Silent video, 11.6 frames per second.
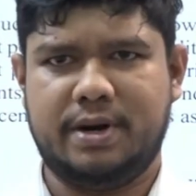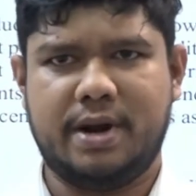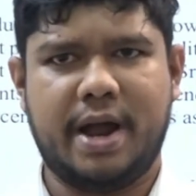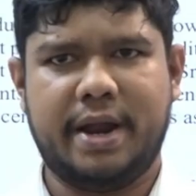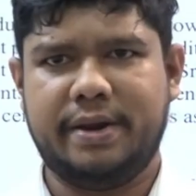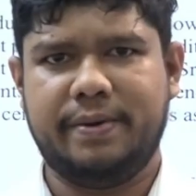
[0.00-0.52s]

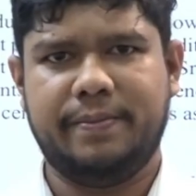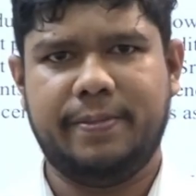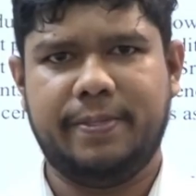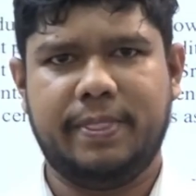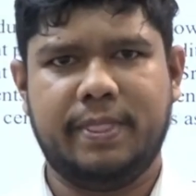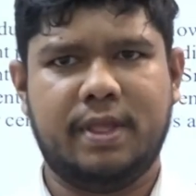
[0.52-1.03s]
right?
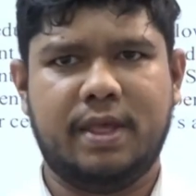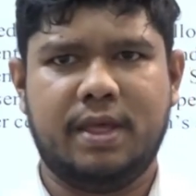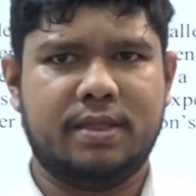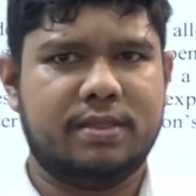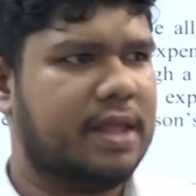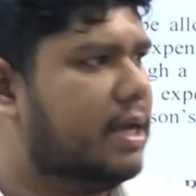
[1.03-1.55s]

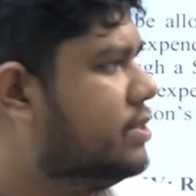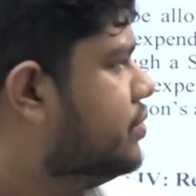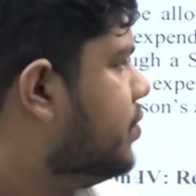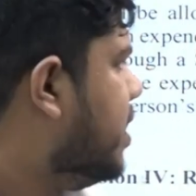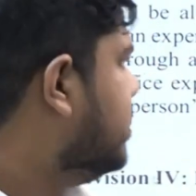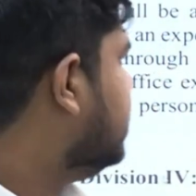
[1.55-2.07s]
That's
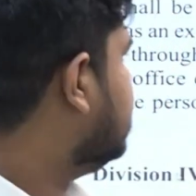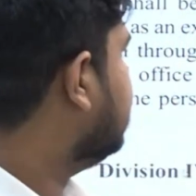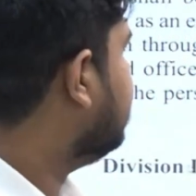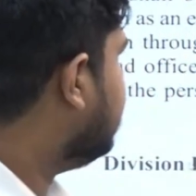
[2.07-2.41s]
what's